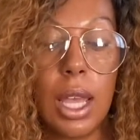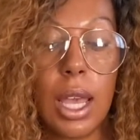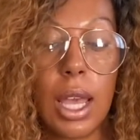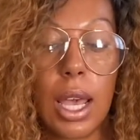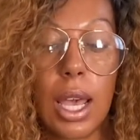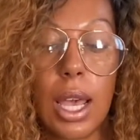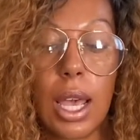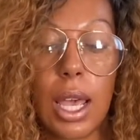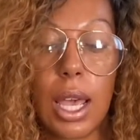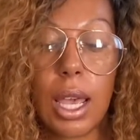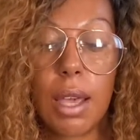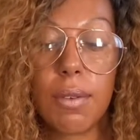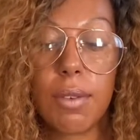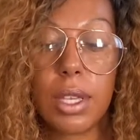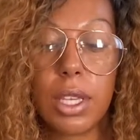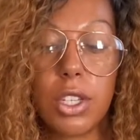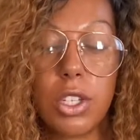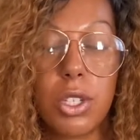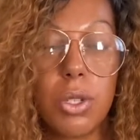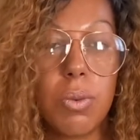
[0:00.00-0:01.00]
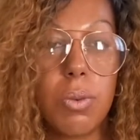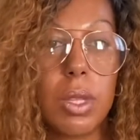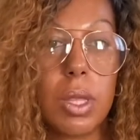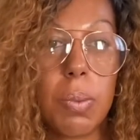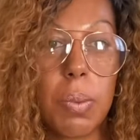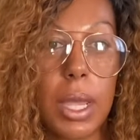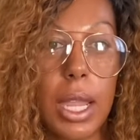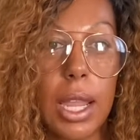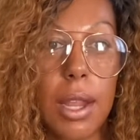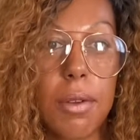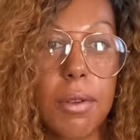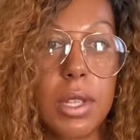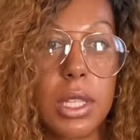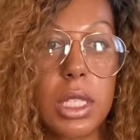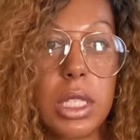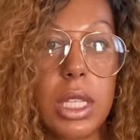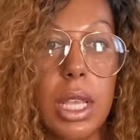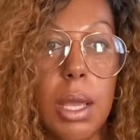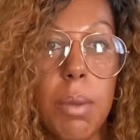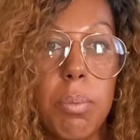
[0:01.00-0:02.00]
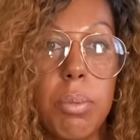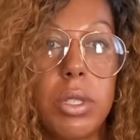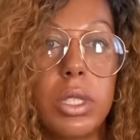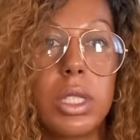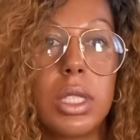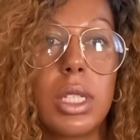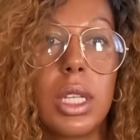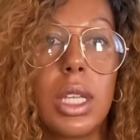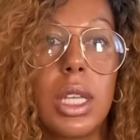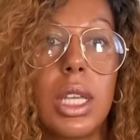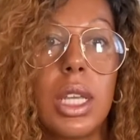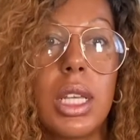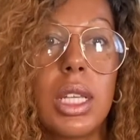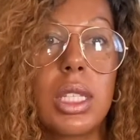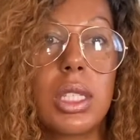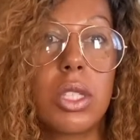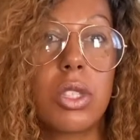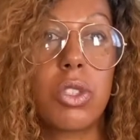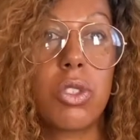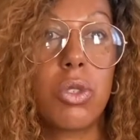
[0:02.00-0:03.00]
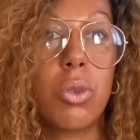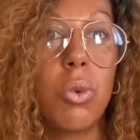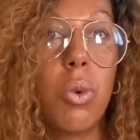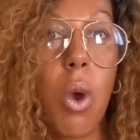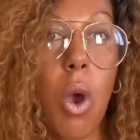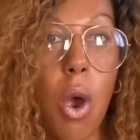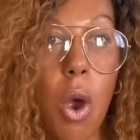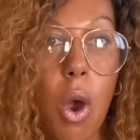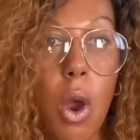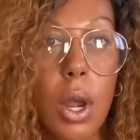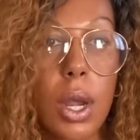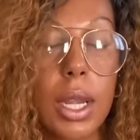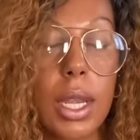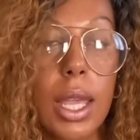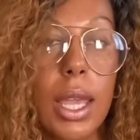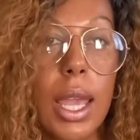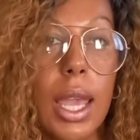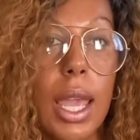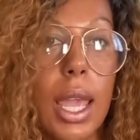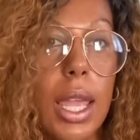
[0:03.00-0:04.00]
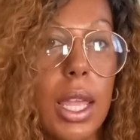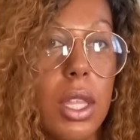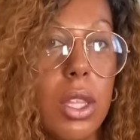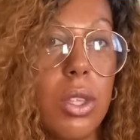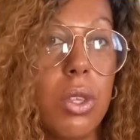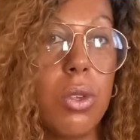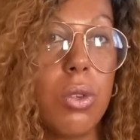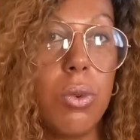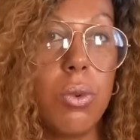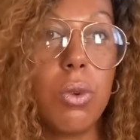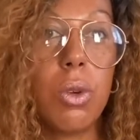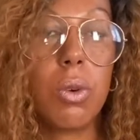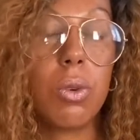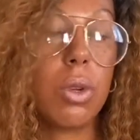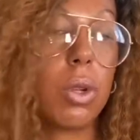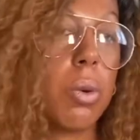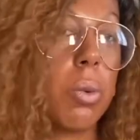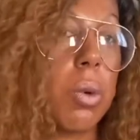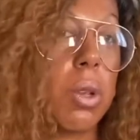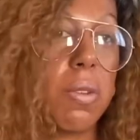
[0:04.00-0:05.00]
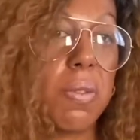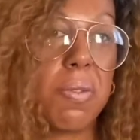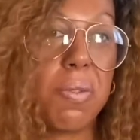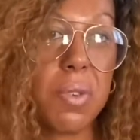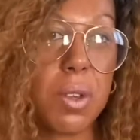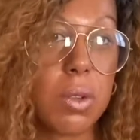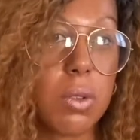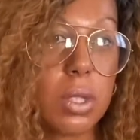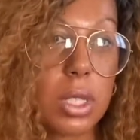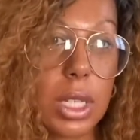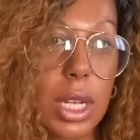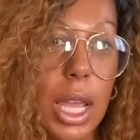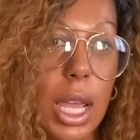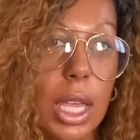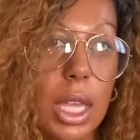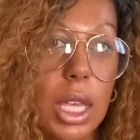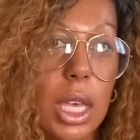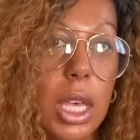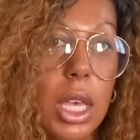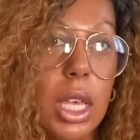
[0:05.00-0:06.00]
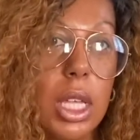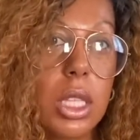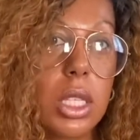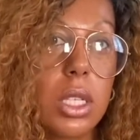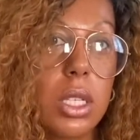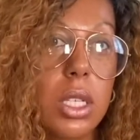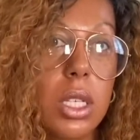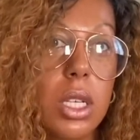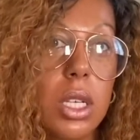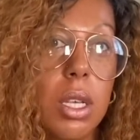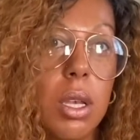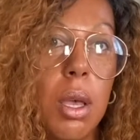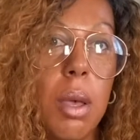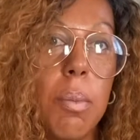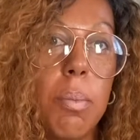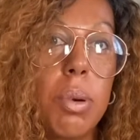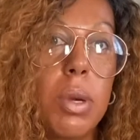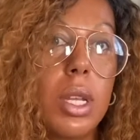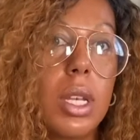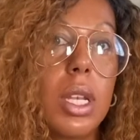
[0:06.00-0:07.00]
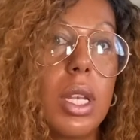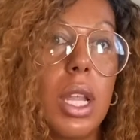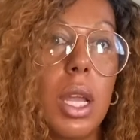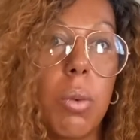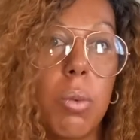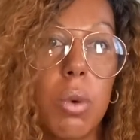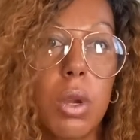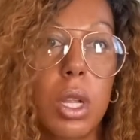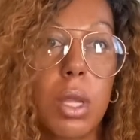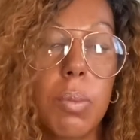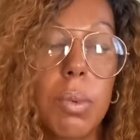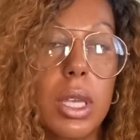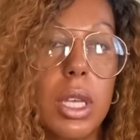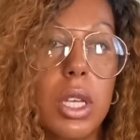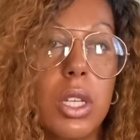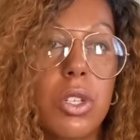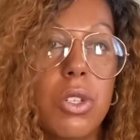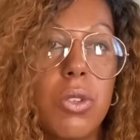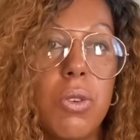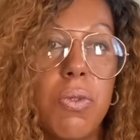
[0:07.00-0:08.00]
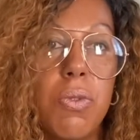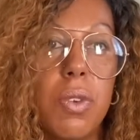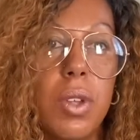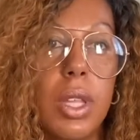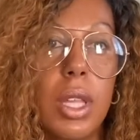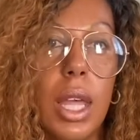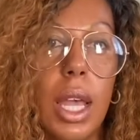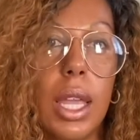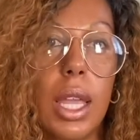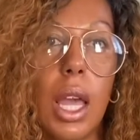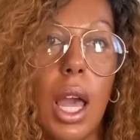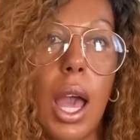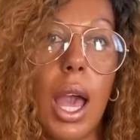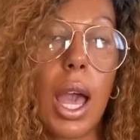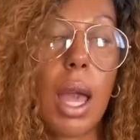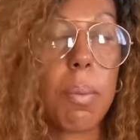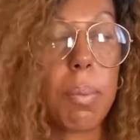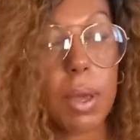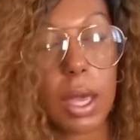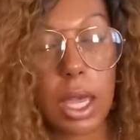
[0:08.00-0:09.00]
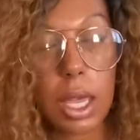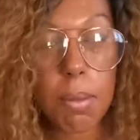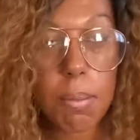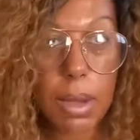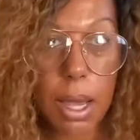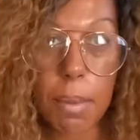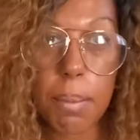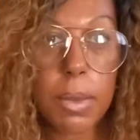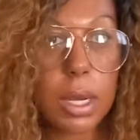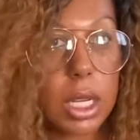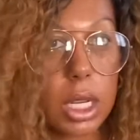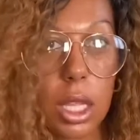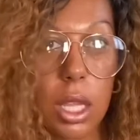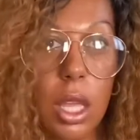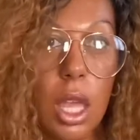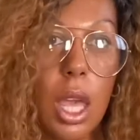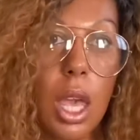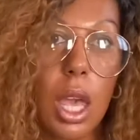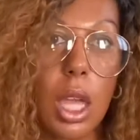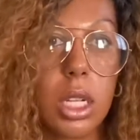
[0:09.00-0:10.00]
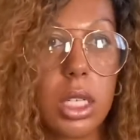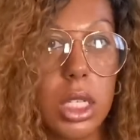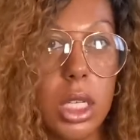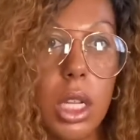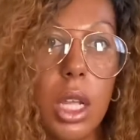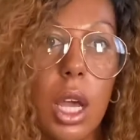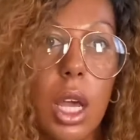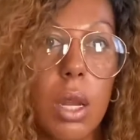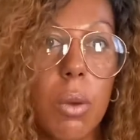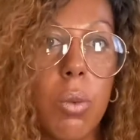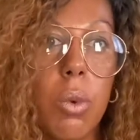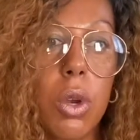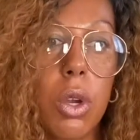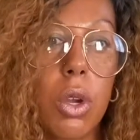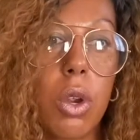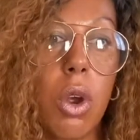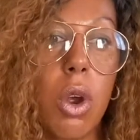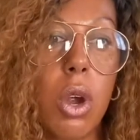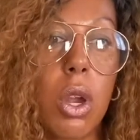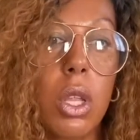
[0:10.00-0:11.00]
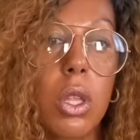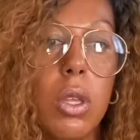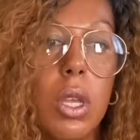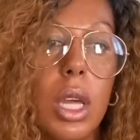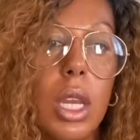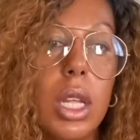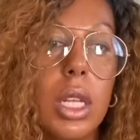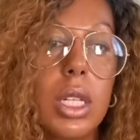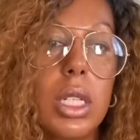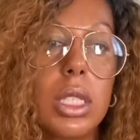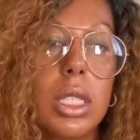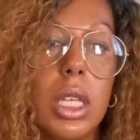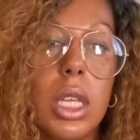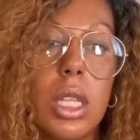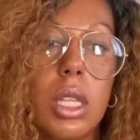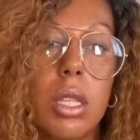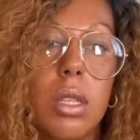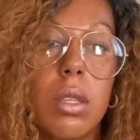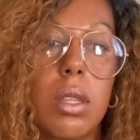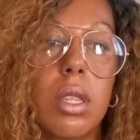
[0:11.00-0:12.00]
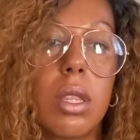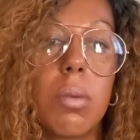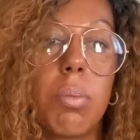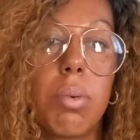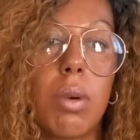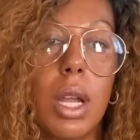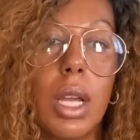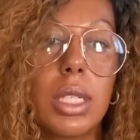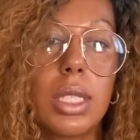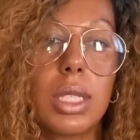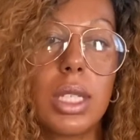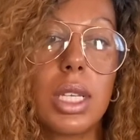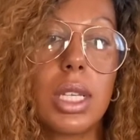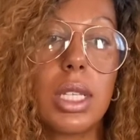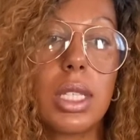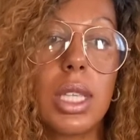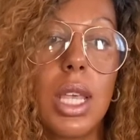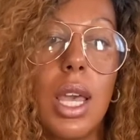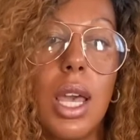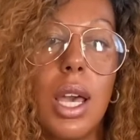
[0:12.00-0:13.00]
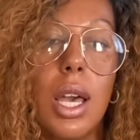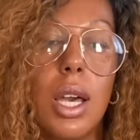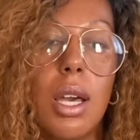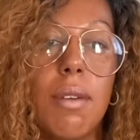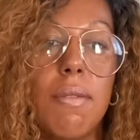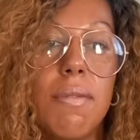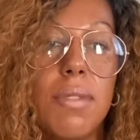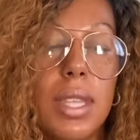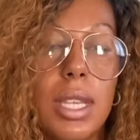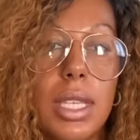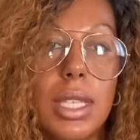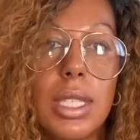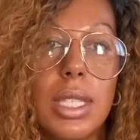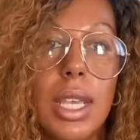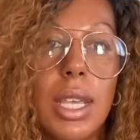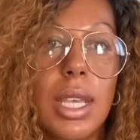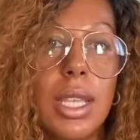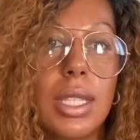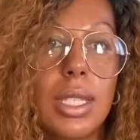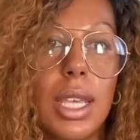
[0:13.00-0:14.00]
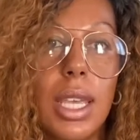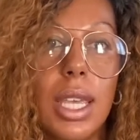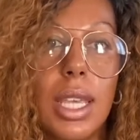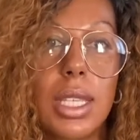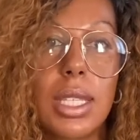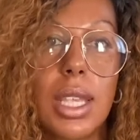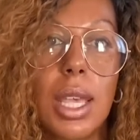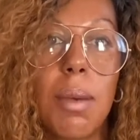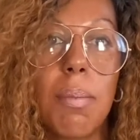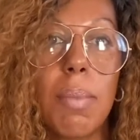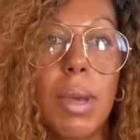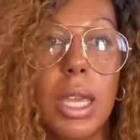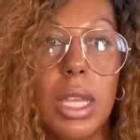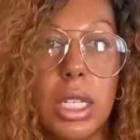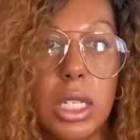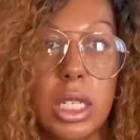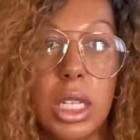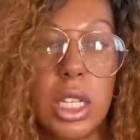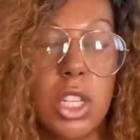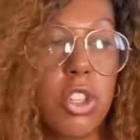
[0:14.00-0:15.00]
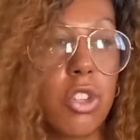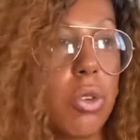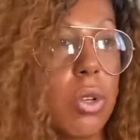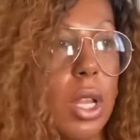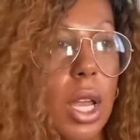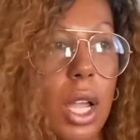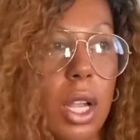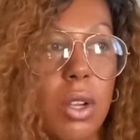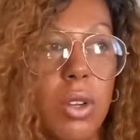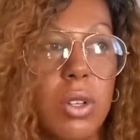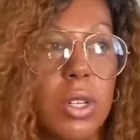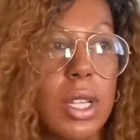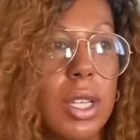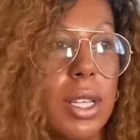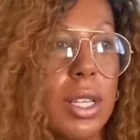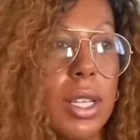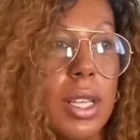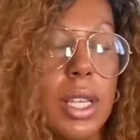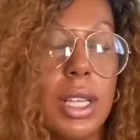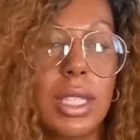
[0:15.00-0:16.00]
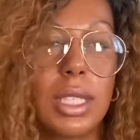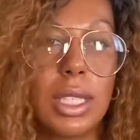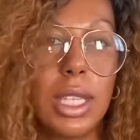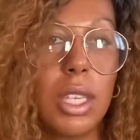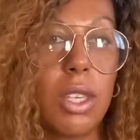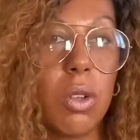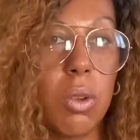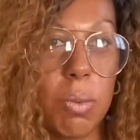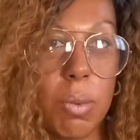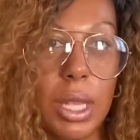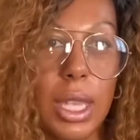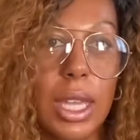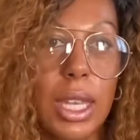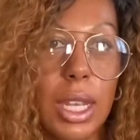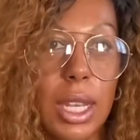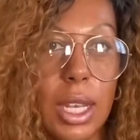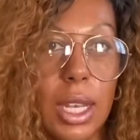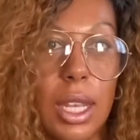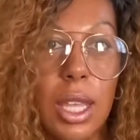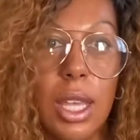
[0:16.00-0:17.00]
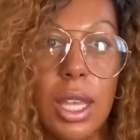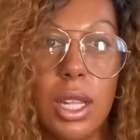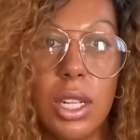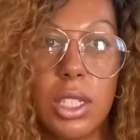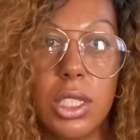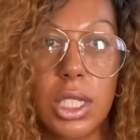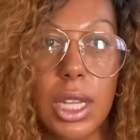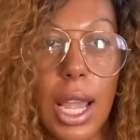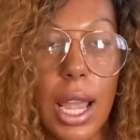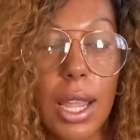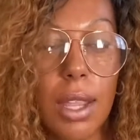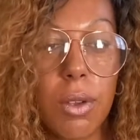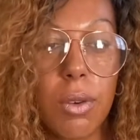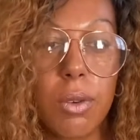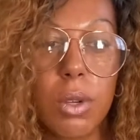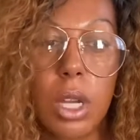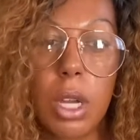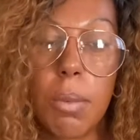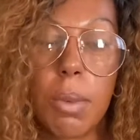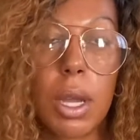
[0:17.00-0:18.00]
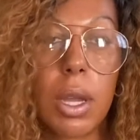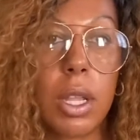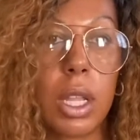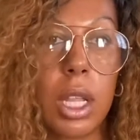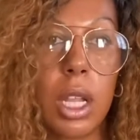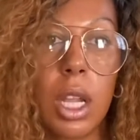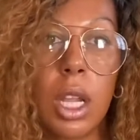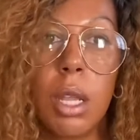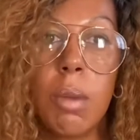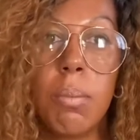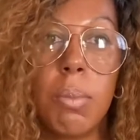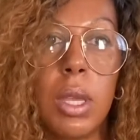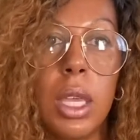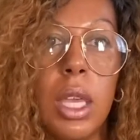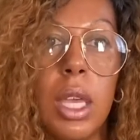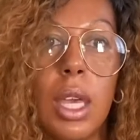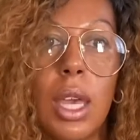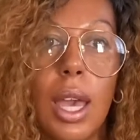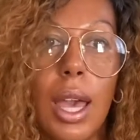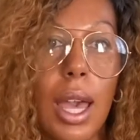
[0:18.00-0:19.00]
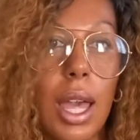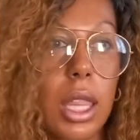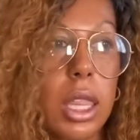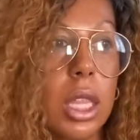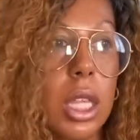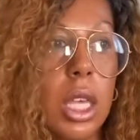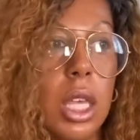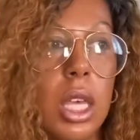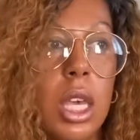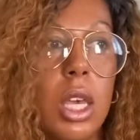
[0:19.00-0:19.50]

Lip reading: I have an issue with parents that push their kids too hard, and you don't know what it feels like to put in that work because you feel like, I paid my money and she got to work hard. You got to understand, the process of this takes patience. You're not going to see your beginning child come out here and be an athlete.